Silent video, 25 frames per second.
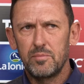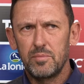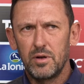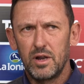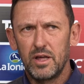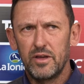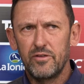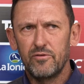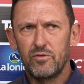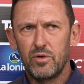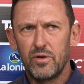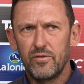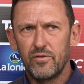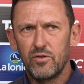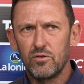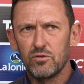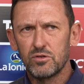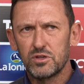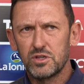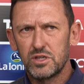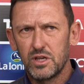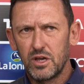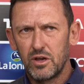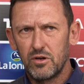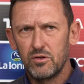believe we've
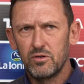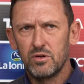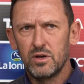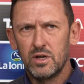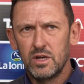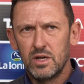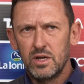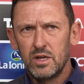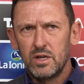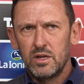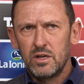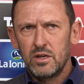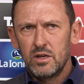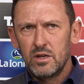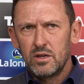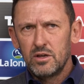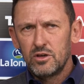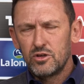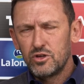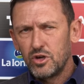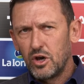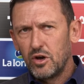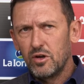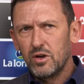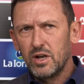also
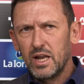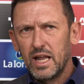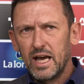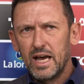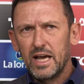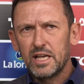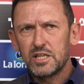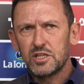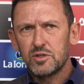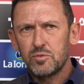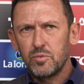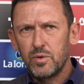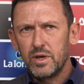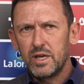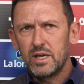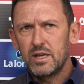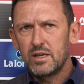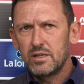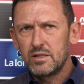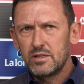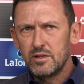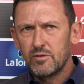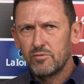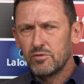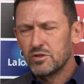shown last
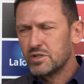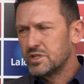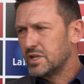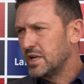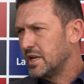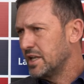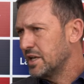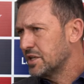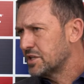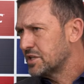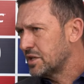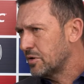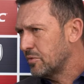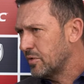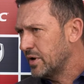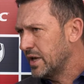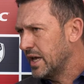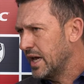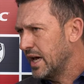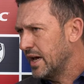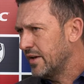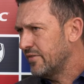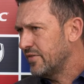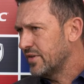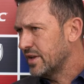week the resilience that we
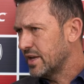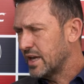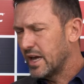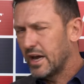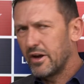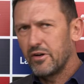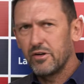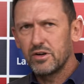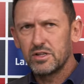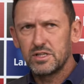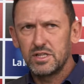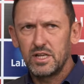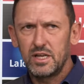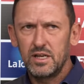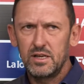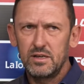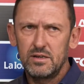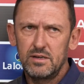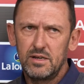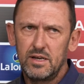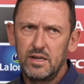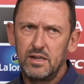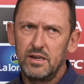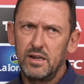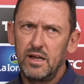have in character,
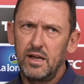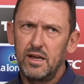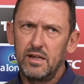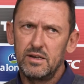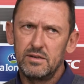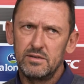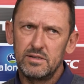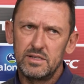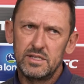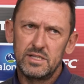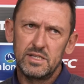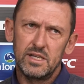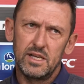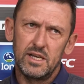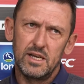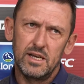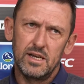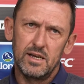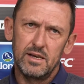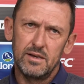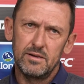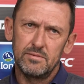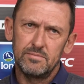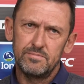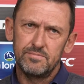and
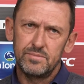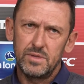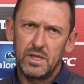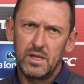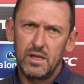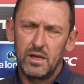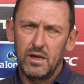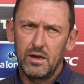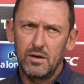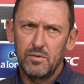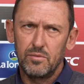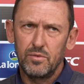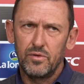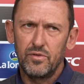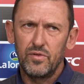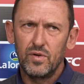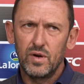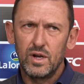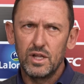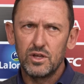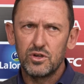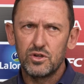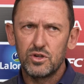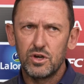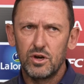we
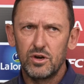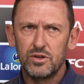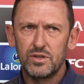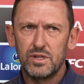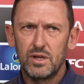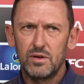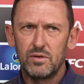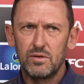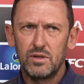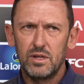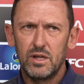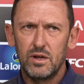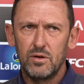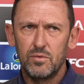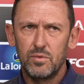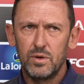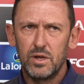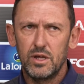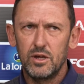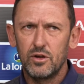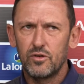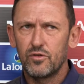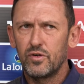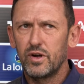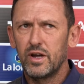really showed that we
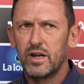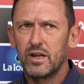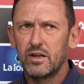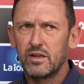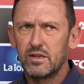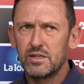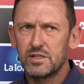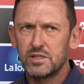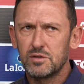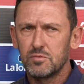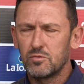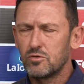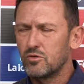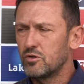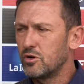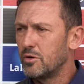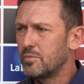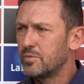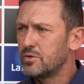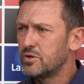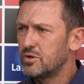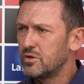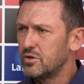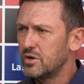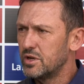can create some good
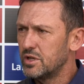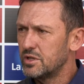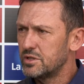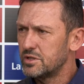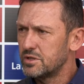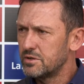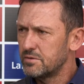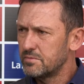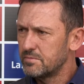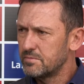opportunities.